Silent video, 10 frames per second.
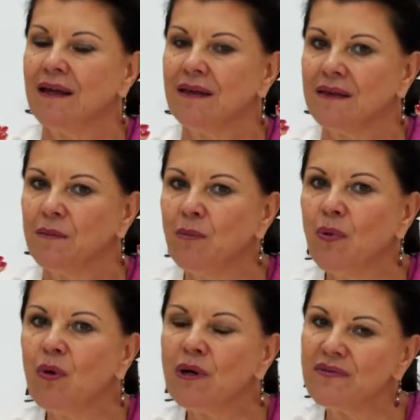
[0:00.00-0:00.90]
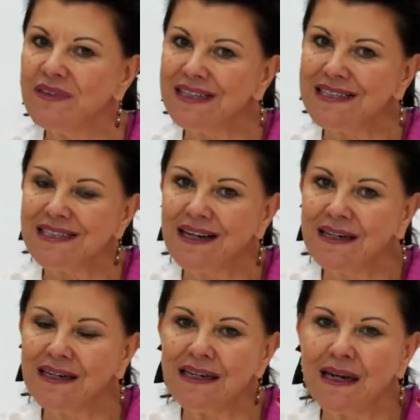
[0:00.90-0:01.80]
The more of these
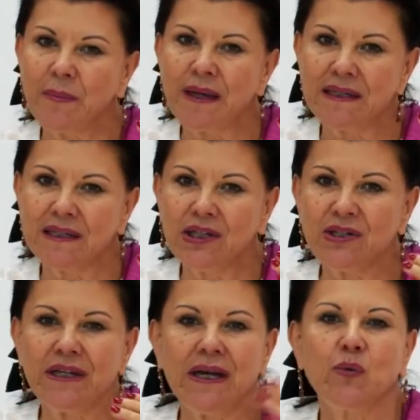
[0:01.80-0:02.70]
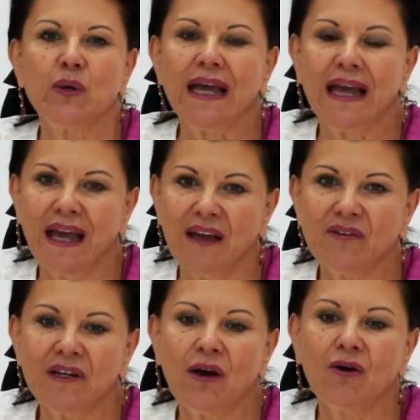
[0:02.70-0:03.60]
tiny little bacteria we have
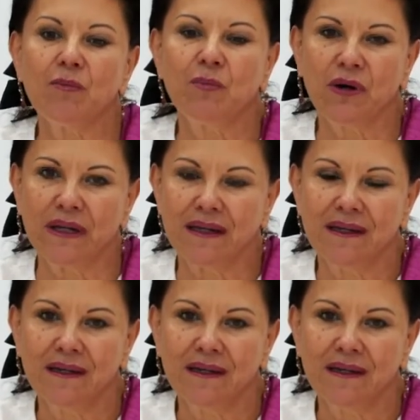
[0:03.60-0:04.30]
in our body,